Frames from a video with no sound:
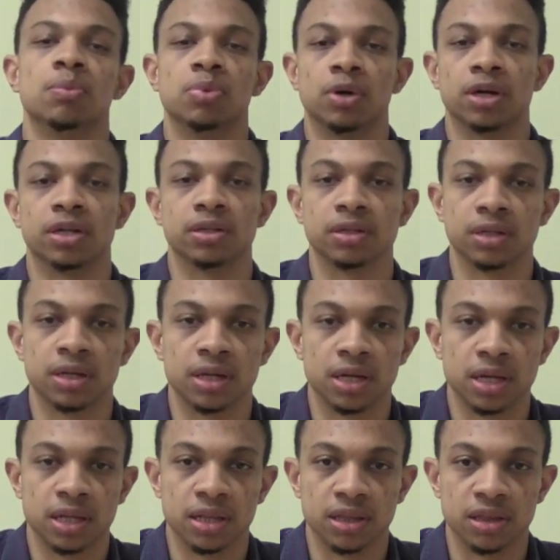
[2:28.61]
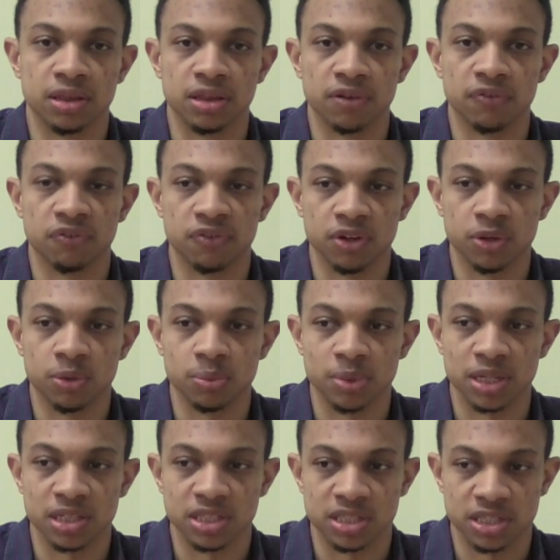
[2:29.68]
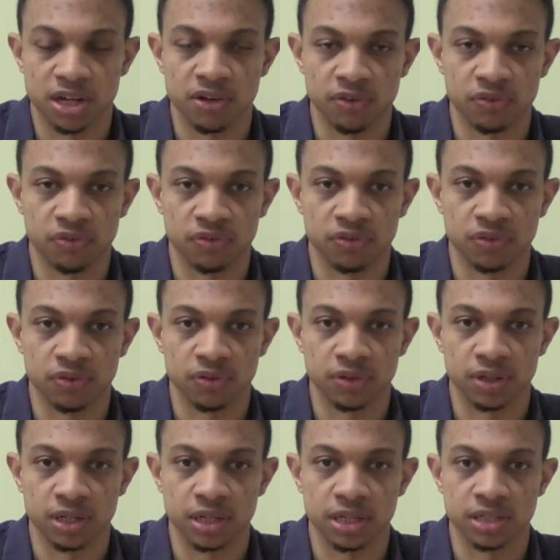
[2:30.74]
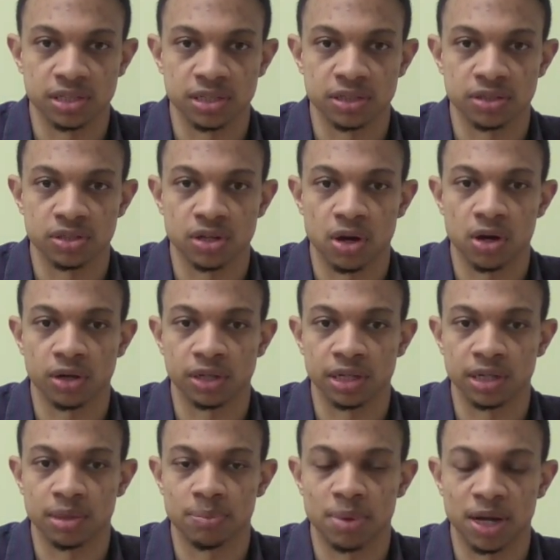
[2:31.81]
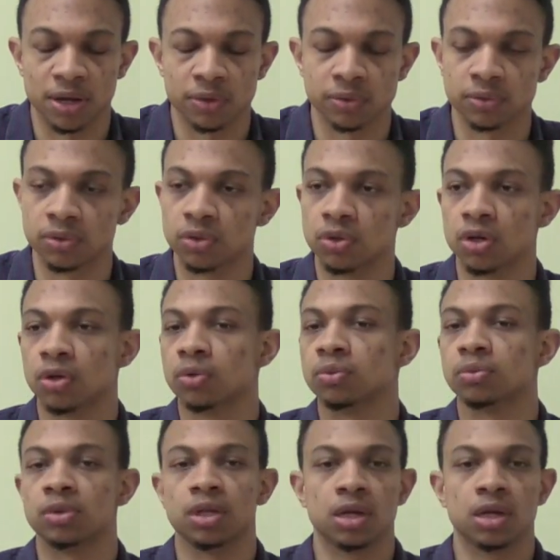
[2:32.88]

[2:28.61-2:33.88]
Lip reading: but the film itself isn't talking about, you know,